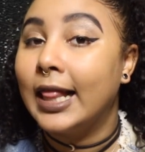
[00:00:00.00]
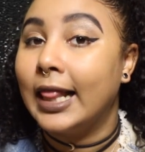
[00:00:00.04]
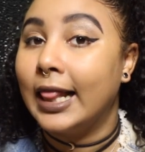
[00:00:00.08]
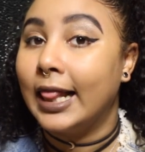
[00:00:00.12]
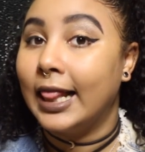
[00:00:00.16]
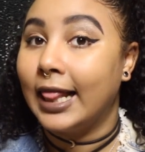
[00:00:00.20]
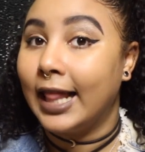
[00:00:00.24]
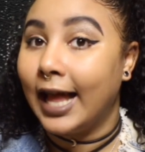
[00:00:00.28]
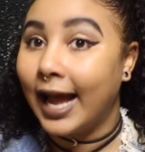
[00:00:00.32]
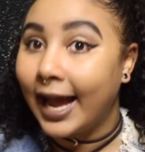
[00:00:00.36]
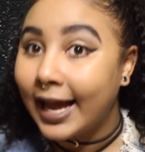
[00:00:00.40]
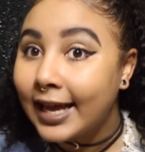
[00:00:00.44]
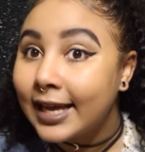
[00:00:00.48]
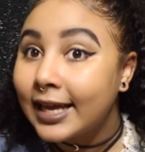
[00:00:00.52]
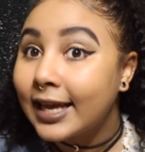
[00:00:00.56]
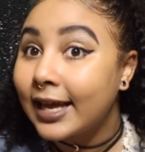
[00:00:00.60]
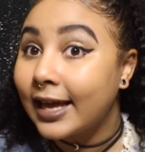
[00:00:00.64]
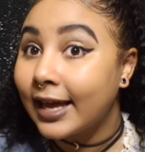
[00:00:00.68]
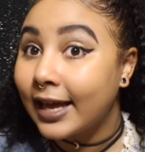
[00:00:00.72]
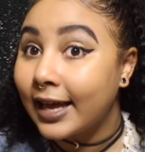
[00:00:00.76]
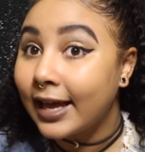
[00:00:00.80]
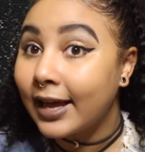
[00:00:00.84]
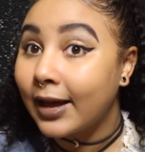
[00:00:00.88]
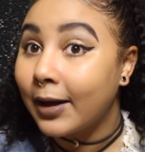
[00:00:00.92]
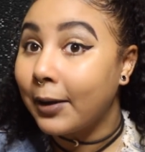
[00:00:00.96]
like
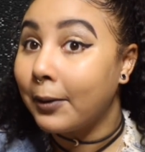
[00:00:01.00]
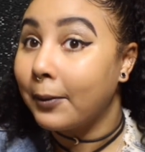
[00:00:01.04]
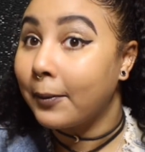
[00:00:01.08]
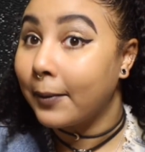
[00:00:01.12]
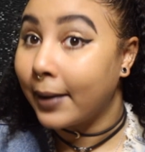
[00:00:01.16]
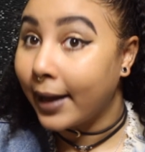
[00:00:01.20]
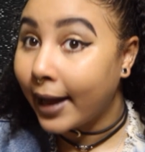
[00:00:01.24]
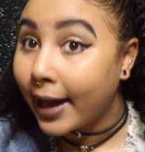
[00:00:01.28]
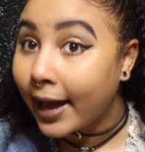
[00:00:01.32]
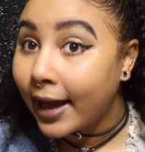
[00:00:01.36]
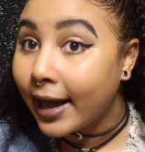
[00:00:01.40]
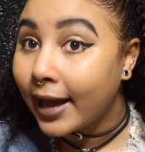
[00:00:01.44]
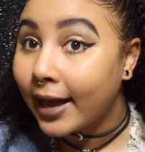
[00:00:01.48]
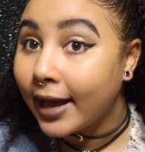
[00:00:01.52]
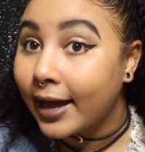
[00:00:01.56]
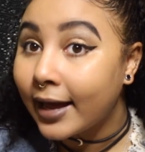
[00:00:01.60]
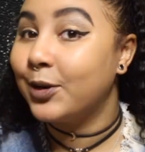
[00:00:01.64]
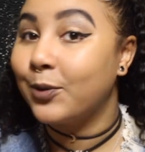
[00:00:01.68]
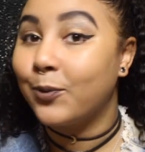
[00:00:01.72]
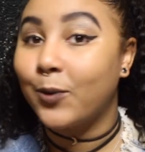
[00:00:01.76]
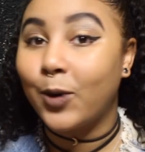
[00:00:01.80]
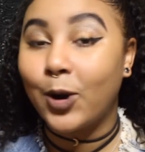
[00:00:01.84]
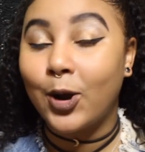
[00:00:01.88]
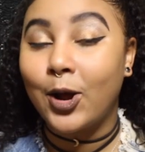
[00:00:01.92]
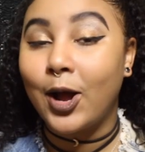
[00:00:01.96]
it okay
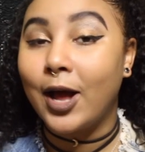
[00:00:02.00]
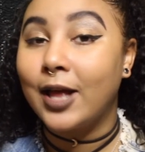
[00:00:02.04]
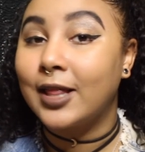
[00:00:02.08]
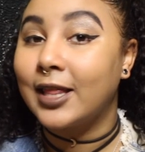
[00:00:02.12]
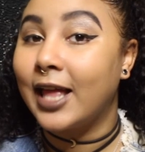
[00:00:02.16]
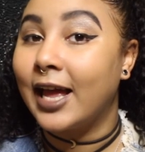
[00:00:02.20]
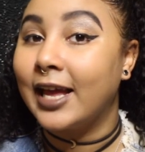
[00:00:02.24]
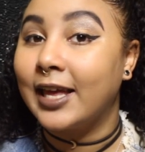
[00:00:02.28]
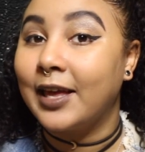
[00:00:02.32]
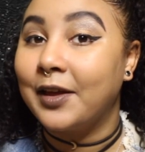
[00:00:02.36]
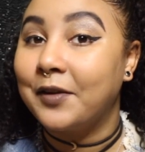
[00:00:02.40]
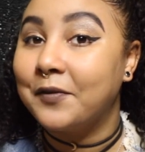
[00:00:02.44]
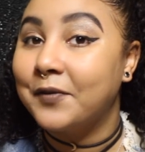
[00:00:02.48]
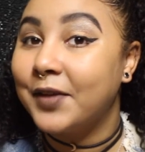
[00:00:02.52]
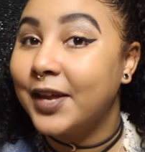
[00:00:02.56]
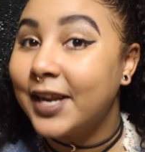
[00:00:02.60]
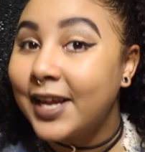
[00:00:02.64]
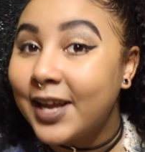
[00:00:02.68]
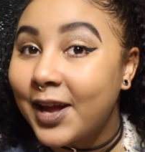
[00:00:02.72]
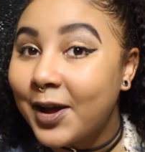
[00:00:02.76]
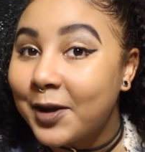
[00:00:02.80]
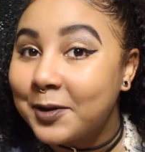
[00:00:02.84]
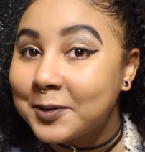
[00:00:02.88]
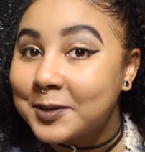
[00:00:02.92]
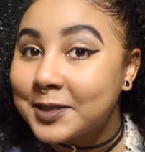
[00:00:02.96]
to work on liking
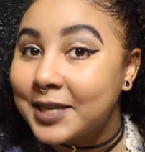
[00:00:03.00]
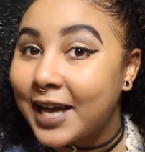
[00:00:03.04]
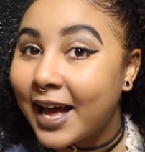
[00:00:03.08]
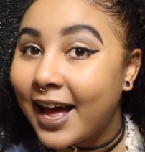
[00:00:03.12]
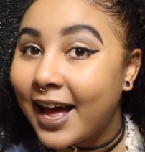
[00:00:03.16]
videos